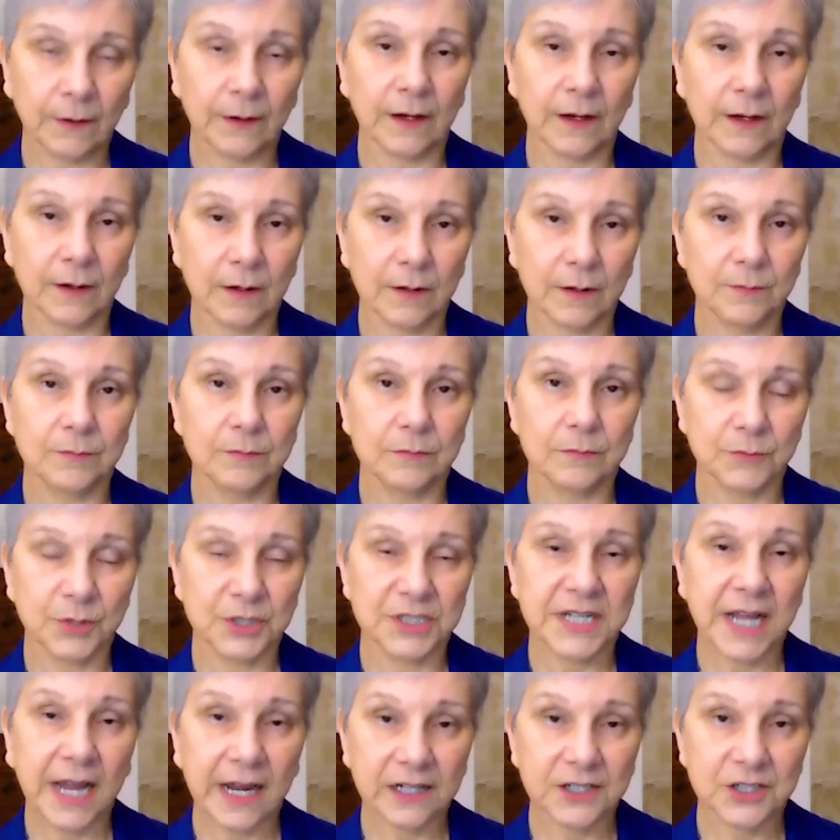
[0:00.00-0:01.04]
um,
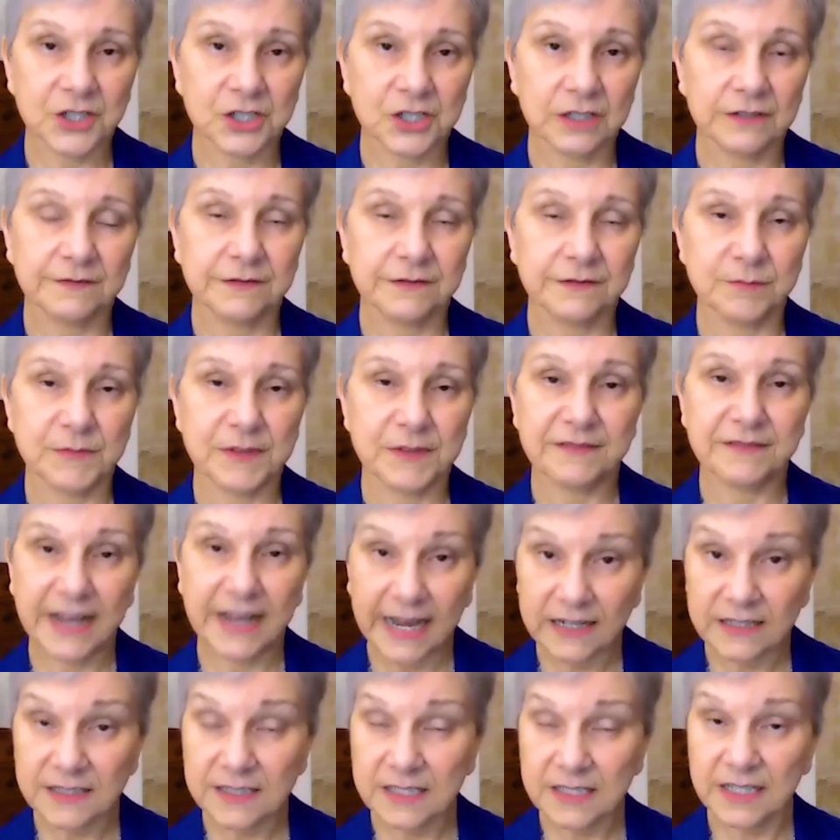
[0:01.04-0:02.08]
protection from the
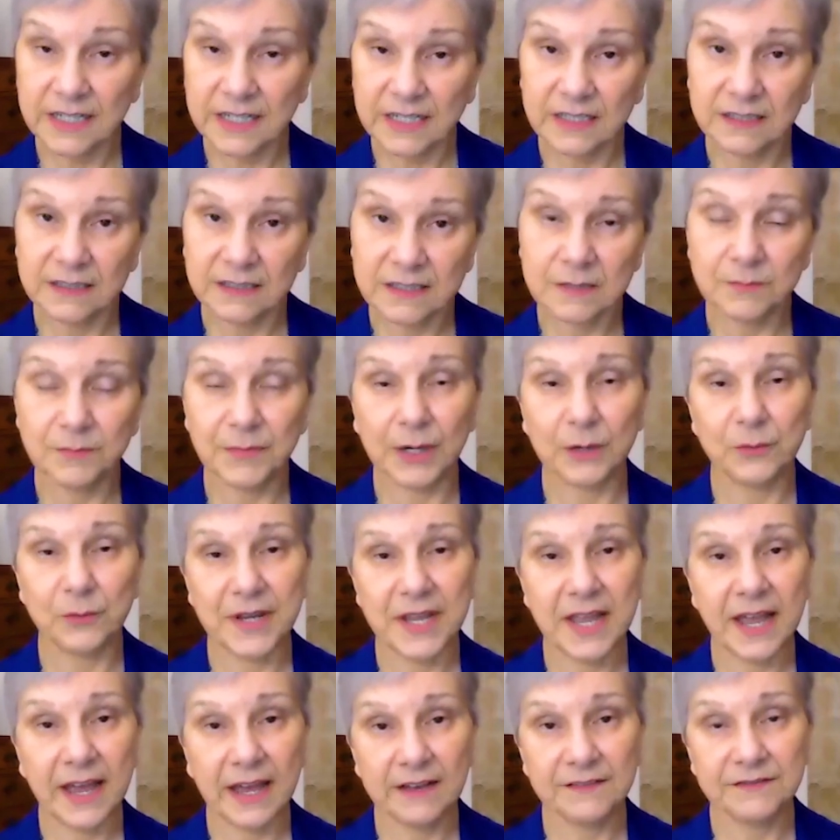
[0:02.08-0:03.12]
vaccines, but
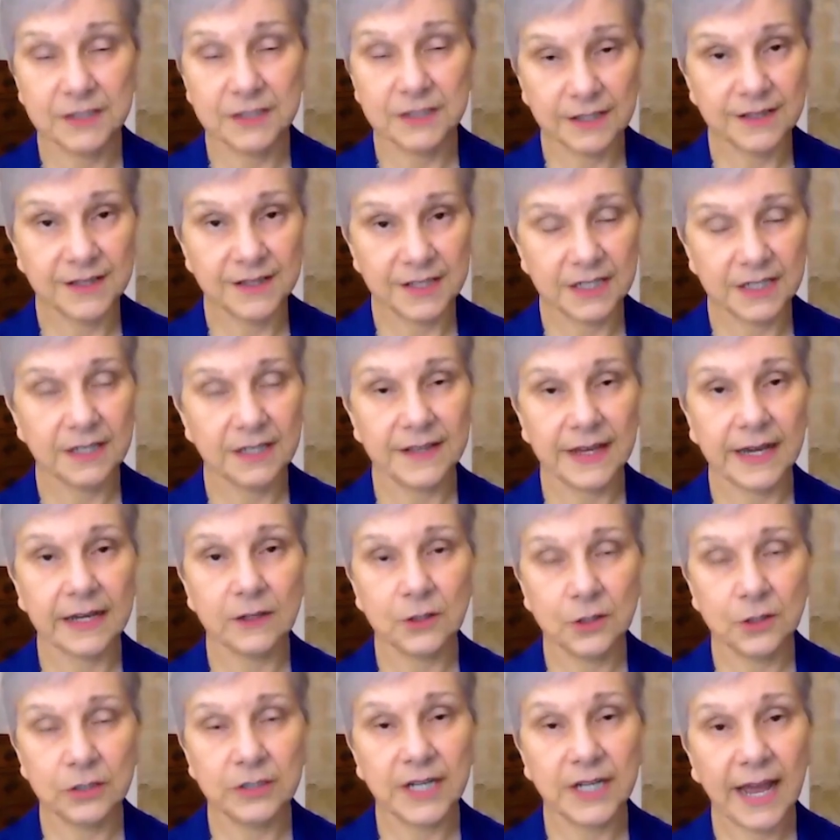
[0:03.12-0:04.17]
we have to think
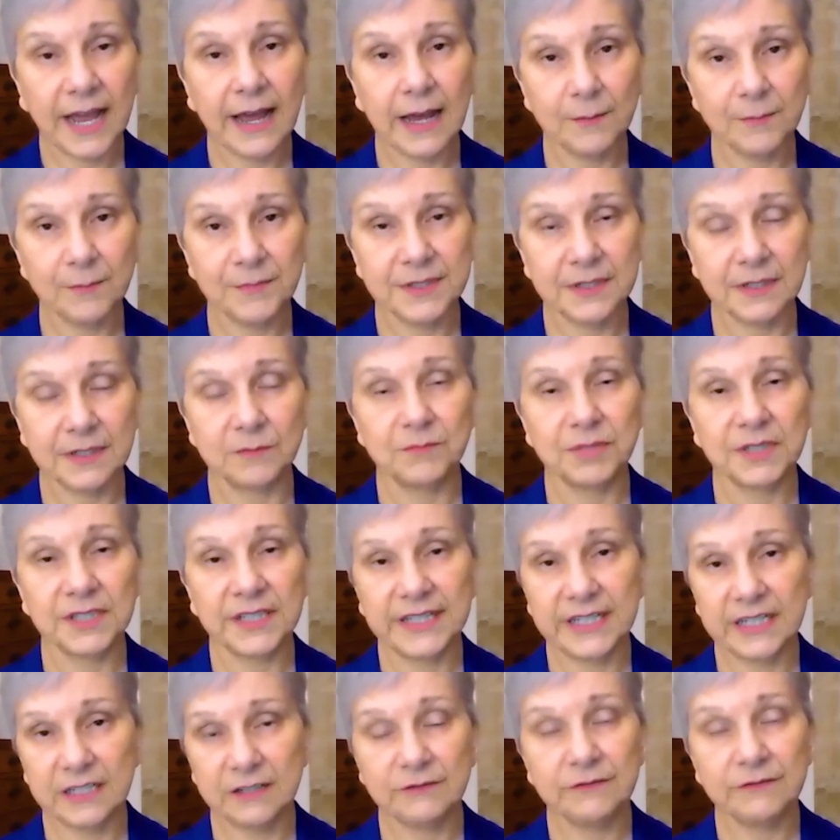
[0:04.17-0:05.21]
that could happen and
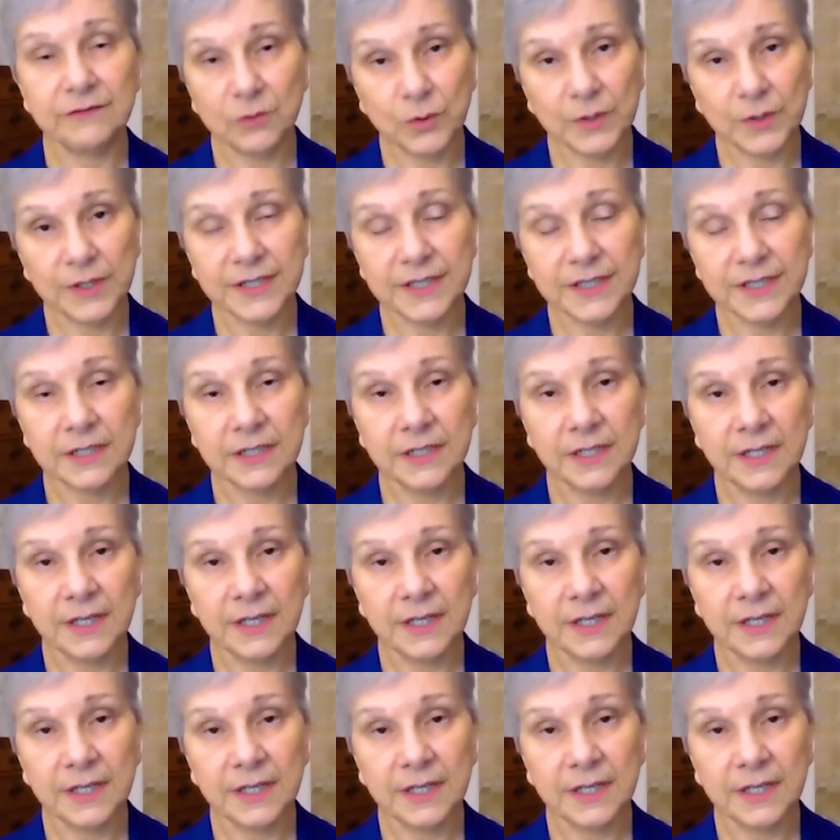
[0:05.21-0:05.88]
plan for it.